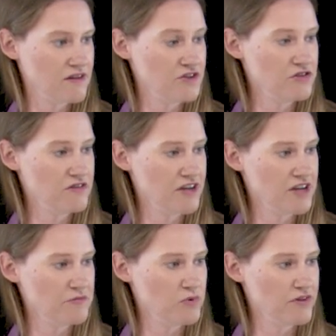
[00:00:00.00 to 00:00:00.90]

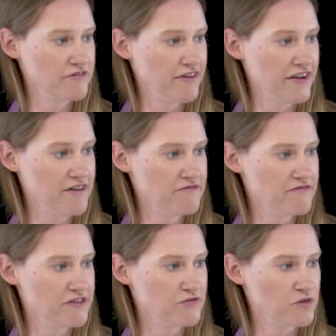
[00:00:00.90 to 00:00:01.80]
109.5
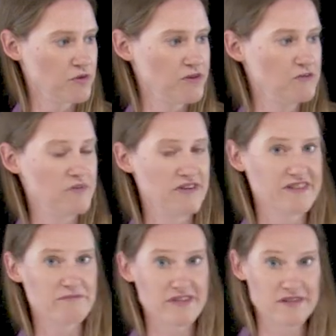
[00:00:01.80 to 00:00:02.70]
if we're going to be
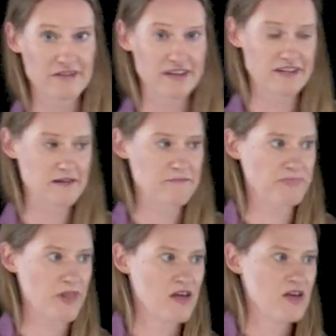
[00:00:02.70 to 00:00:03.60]
specific.
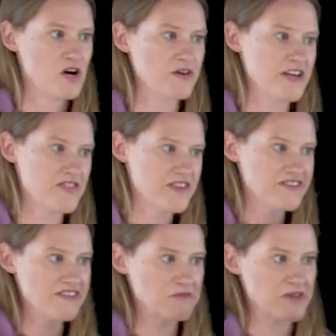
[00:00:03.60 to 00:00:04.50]
Okay, and this
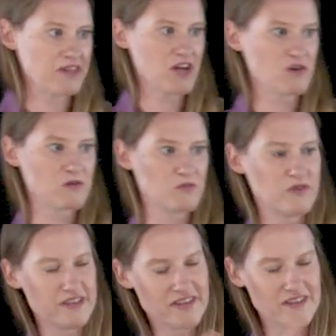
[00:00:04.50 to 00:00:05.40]
is something that
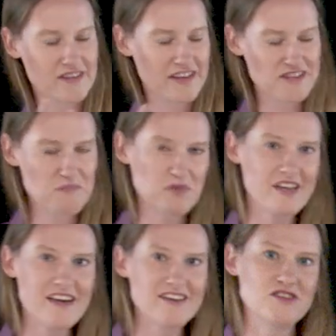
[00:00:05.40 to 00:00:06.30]
we
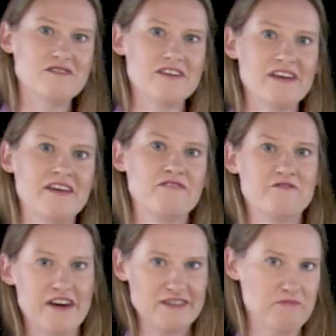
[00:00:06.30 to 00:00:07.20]
explain using
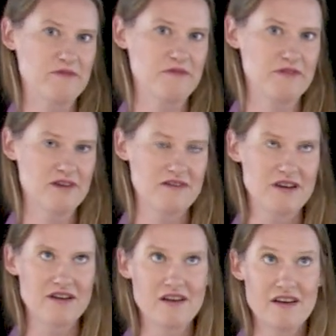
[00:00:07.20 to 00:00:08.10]
VSEPR
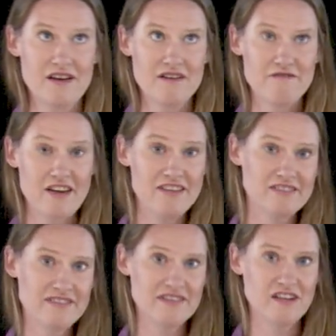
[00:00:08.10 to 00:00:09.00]
theory,
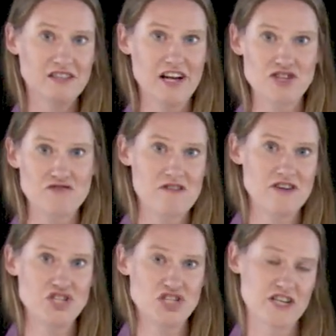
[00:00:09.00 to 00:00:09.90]
valence
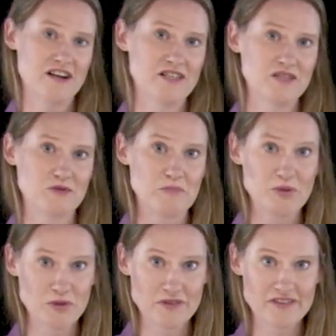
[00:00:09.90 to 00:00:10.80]
electron shell
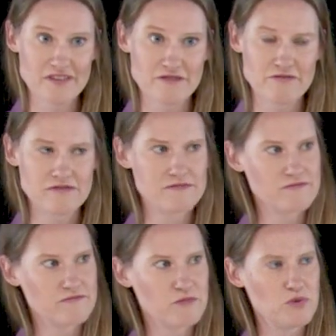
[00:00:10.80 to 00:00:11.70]

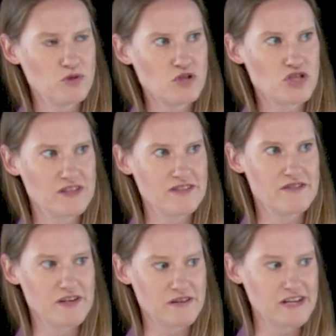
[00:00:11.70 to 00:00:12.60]
repulsion
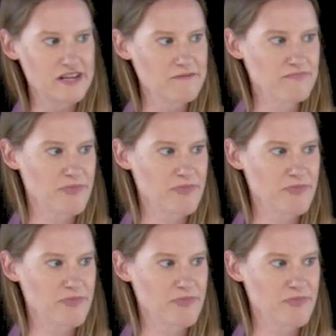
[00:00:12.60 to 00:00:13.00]
theory,